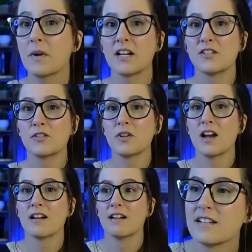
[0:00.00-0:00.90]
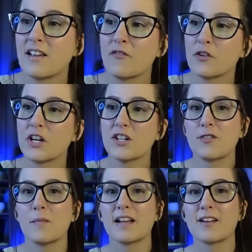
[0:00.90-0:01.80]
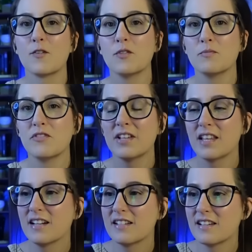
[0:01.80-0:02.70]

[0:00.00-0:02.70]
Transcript: my god, he's so young. Is that footage from like an old movie that he